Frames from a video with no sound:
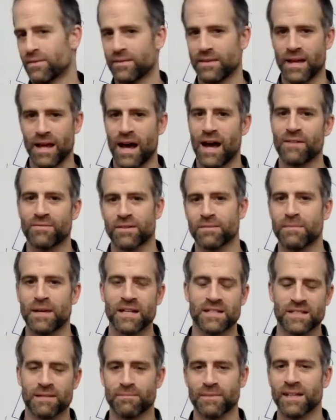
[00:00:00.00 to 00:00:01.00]
they have to
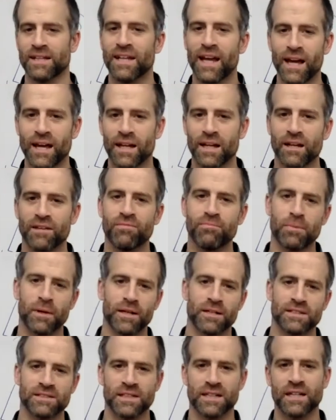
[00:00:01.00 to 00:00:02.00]
make something negative
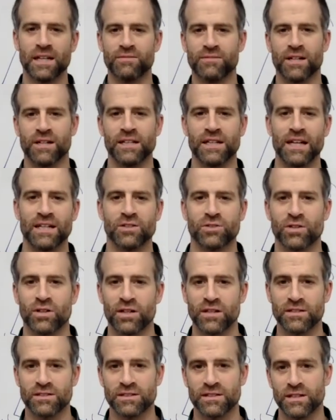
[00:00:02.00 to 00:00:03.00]
because they give it
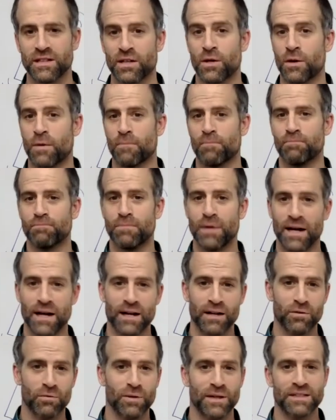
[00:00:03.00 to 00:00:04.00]
electrons.
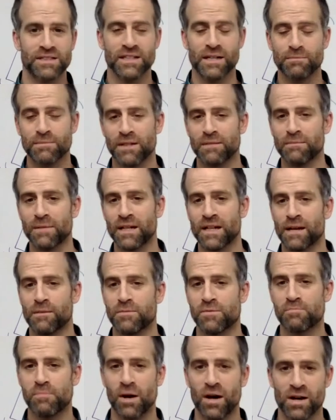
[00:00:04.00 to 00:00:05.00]
But when something
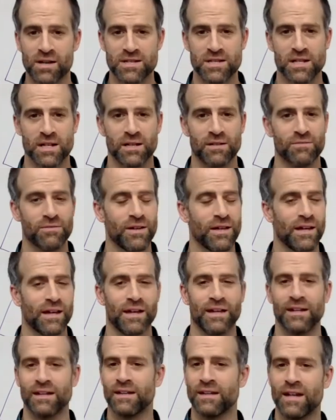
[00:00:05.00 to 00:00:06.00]
becomes positive,
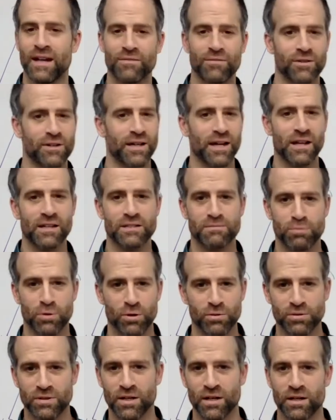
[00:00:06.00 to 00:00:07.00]
it never gains
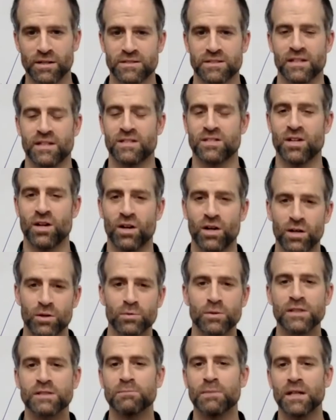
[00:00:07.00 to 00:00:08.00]
protons. It's
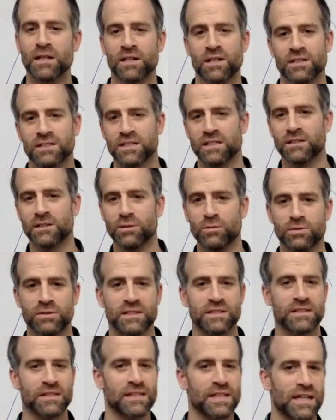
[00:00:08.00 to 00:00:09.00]
always because it
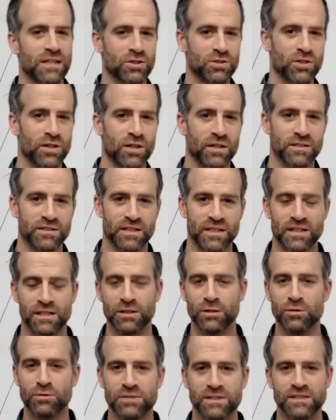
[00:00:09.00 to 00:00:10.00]
loses electrons. It
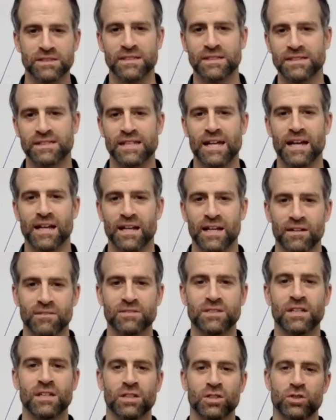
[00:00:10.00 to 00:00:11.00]
loses its
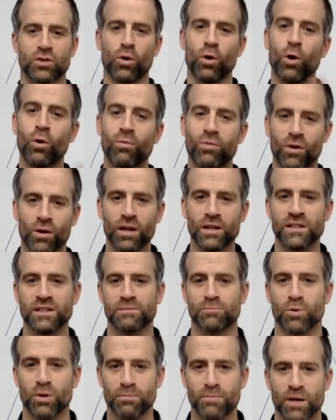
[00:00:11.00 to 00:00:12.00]
negatives, so overall
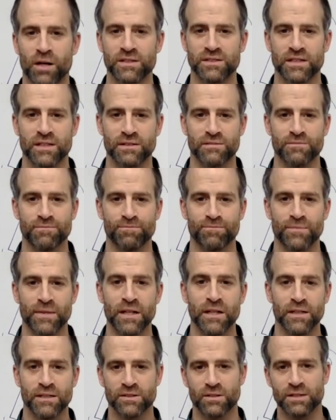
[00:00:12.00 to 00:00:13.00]
it's more positive.
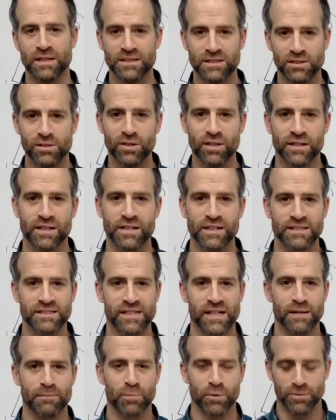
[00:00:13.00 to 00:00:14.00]
So let's look at an
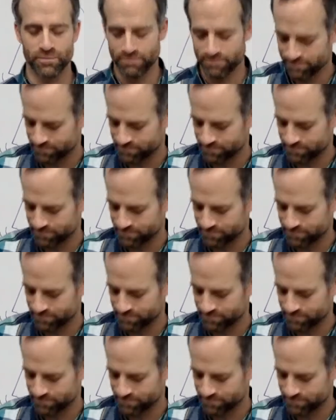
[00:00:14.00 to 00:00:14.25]
example.